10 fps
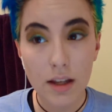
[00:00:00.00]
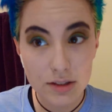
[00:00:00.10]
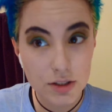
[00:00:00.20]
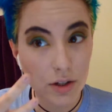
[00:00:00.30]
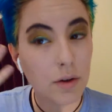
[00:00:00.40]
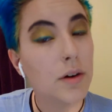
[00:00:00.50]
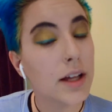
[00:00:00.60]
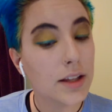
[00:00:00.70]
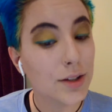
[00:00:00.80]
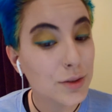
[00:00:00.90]
So
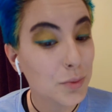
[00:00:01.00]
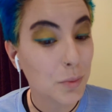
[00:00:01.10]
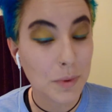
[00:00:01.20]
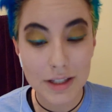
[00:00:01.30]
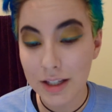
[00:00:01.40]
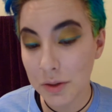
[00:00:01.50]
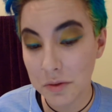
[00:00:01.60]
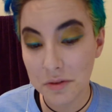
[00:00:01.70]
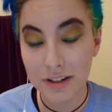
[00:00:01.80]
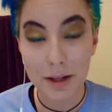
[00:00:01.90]
it looks really
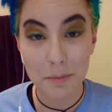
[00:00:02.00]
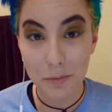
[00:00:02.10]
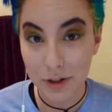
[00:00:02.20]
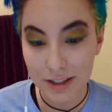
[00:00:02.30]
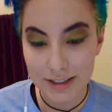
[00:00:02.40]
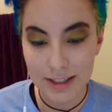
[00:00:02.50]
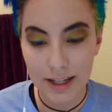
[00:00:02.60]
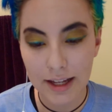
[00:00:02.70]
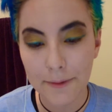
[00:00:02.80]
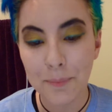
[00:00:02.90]
cool, and I'm really
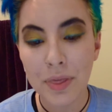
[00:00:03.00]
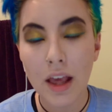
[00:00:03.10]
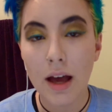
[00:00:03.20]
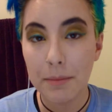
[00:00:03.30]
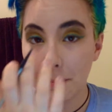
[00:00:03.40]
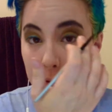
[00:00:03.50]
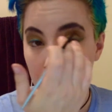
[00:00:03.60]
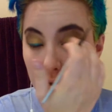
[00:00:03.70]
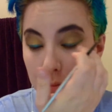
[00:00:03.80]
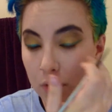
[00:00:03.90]
digging it. I'm gonna
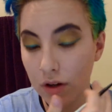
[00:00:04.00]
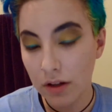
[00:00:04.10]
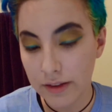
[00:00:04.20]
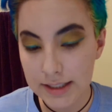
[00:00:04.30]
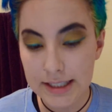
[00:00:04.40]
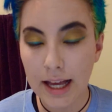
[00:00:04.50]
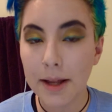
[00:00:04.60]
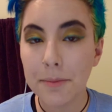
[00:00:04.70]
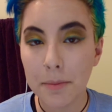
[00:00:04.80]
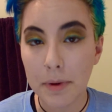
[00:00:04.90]
put a little more on this
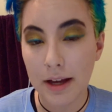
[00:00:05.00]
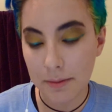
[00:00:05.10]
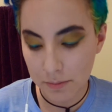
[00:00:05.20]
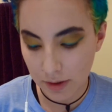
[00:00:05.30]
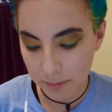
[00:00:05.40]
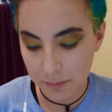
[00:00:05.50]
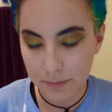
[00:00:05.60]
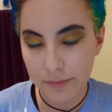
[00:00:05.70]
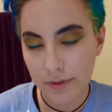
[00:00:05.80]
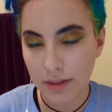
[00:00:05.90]
side, but
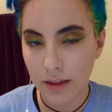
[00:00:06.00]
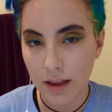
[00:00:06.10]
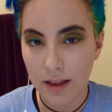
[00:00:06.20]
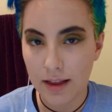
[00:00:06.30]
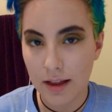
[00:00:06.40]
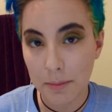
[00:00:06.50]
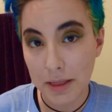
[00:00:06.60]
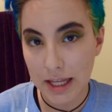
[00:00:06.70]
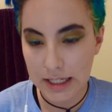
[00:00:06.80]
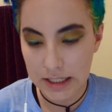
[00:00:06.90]
I'm
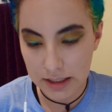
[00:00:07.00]
liking